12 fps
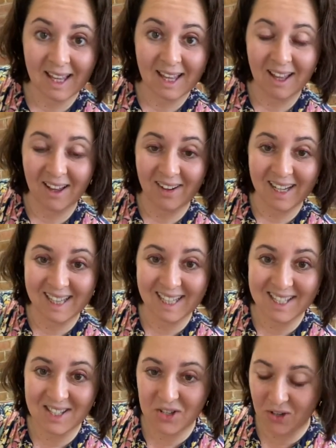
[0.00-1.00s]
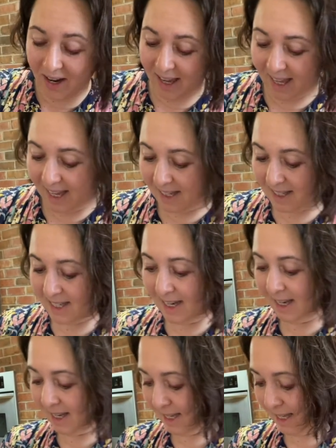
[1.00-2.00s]
All right, let's try it.
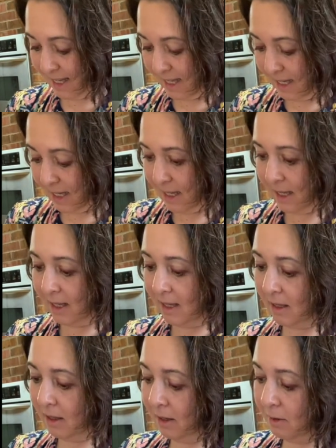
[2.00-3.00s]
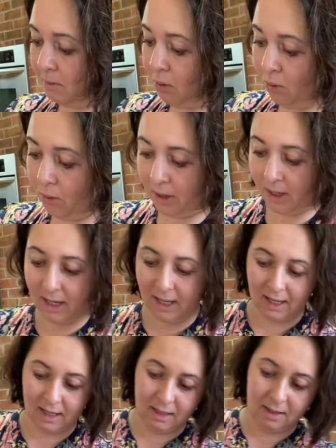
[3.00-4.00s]
I'm gonna pour it
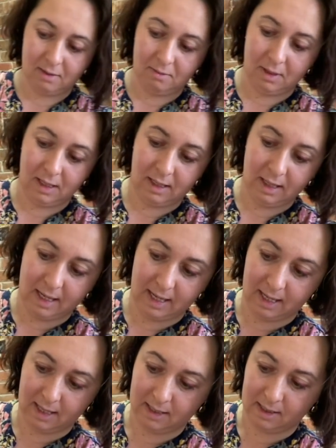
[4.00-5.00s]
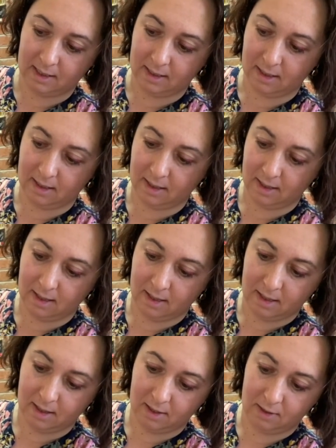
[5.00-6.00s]
in my glass.
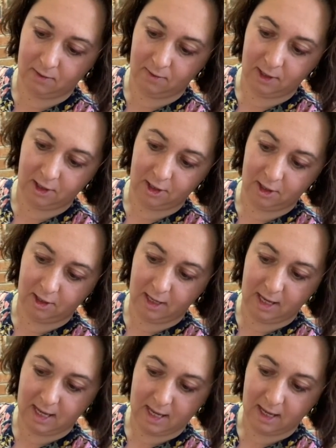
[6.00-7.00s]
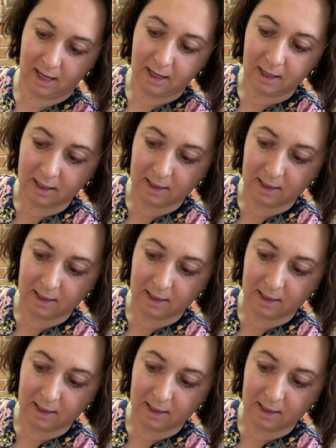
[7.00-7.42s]
It's very thick.